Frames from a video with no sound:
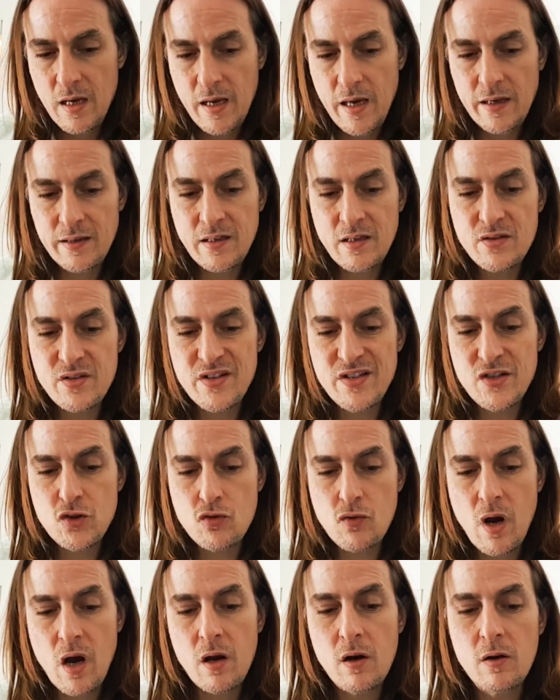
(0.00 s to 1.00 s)
And there's a
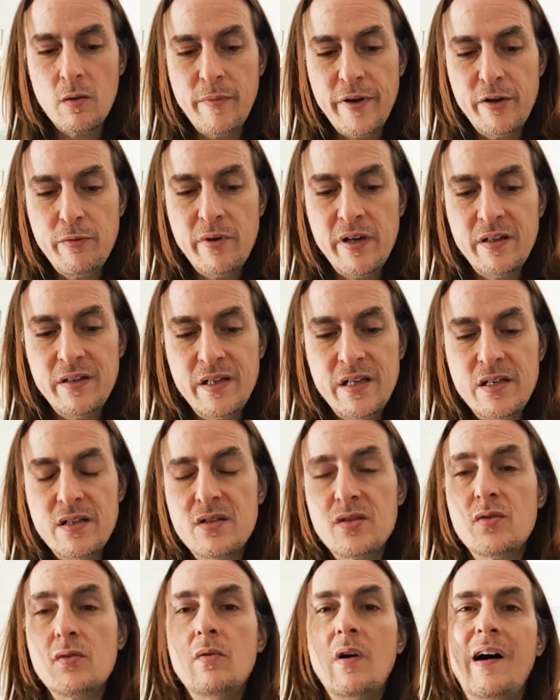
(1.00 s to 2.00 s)
struggle between
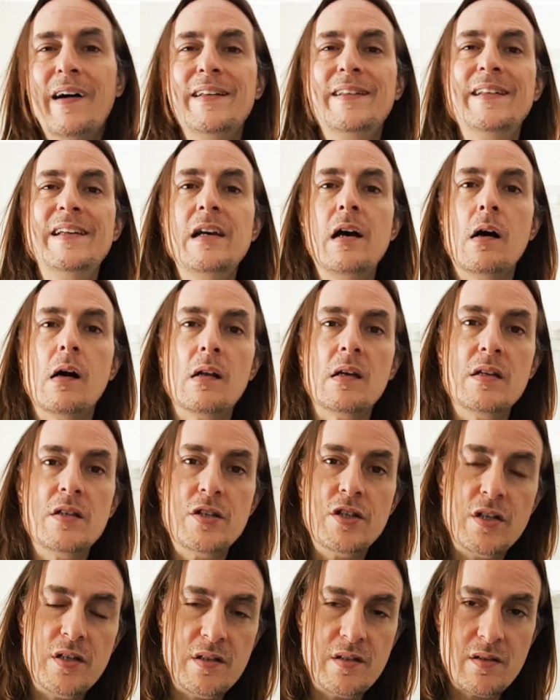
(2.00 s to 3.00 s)
these two
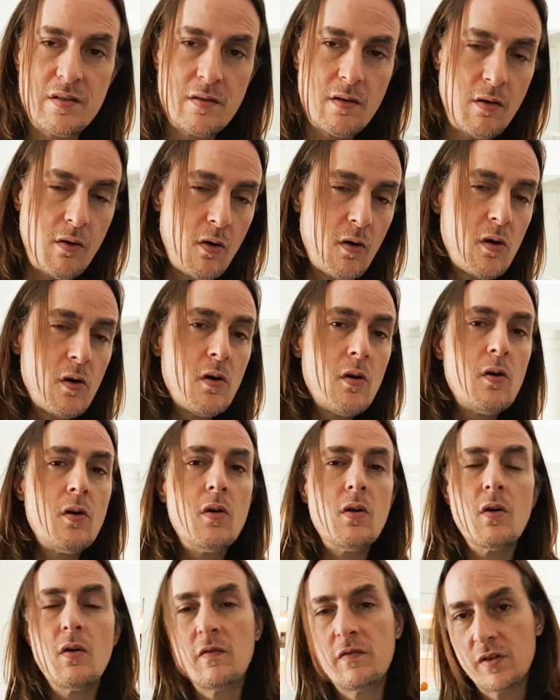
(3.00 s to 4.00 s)
ideologies
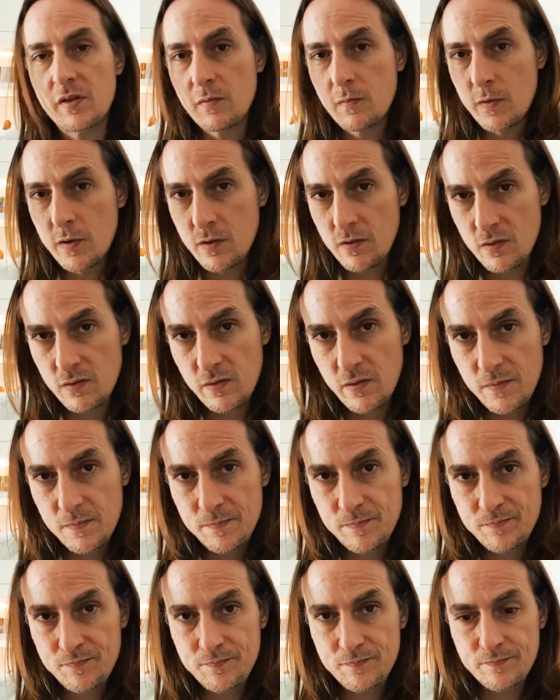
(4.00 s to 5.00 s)
all over the world.
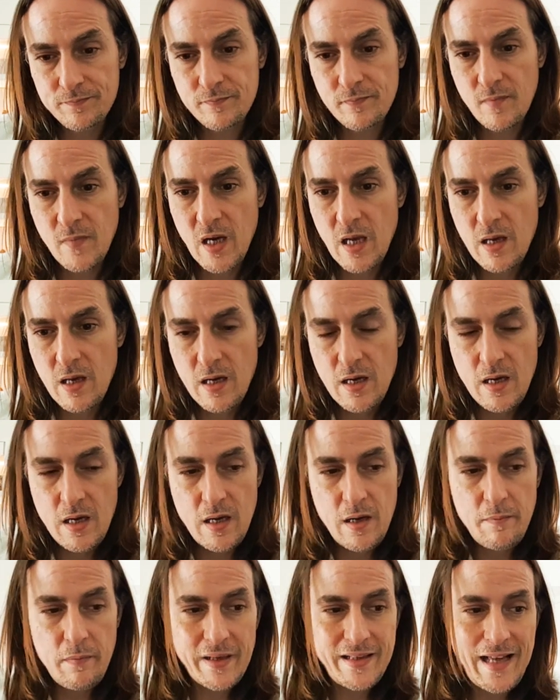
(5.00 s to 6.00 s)

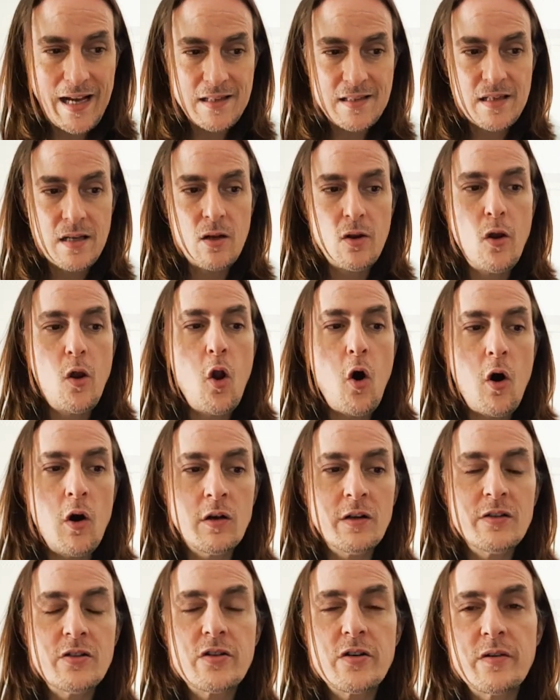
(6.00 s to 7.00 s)
But that's a
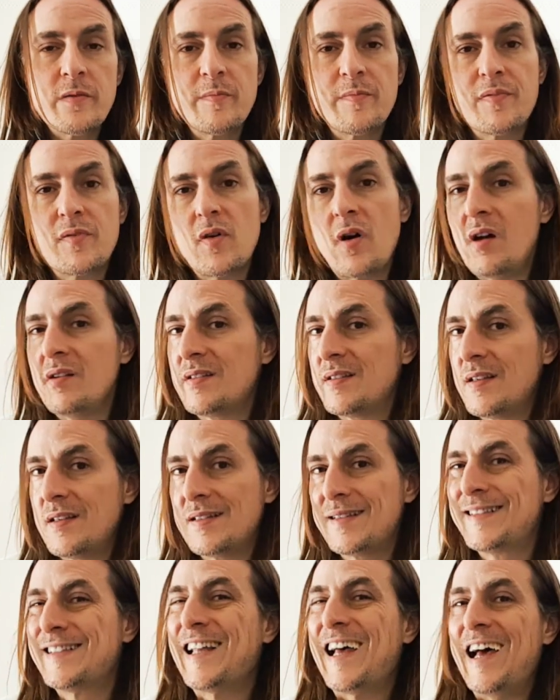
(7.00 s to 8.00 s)
long-term
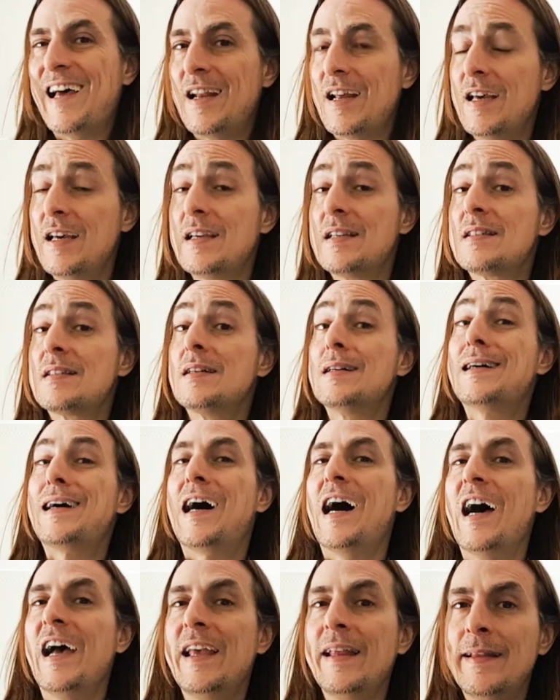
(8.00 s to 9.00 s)
process that is
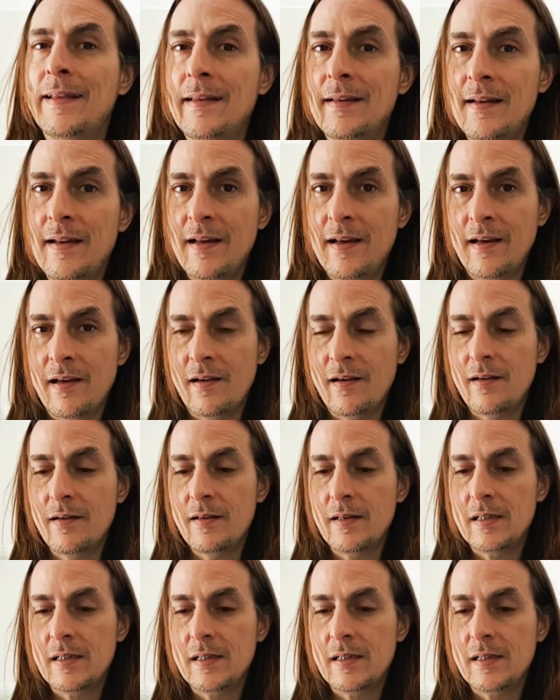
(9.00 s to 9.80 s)
heightening